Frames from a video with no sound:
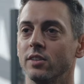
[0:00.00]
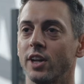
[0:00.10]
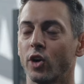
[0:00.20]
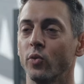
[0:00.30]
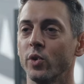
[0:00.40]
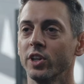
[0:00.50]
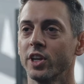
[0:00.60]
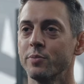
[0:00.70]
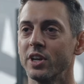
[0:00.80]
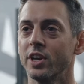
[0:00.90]
like a
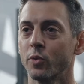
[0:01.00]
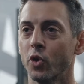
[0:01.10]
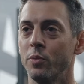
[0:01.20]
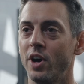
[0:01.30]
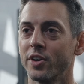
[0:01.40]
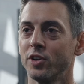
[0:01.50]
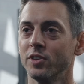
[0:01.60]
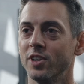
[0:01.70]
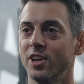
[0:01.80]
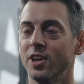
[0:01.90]
really immediate role model,
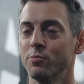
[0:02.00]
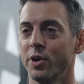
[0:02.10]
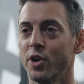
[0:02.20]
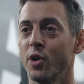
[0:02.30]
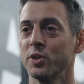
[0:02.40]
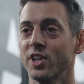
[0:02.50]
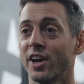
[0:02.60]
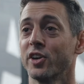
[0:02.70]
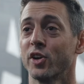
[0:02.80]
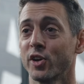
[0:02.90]
but I know it's
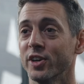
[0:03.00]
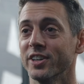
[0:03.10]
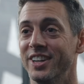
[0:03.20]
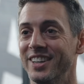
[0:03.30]
not going to hurt.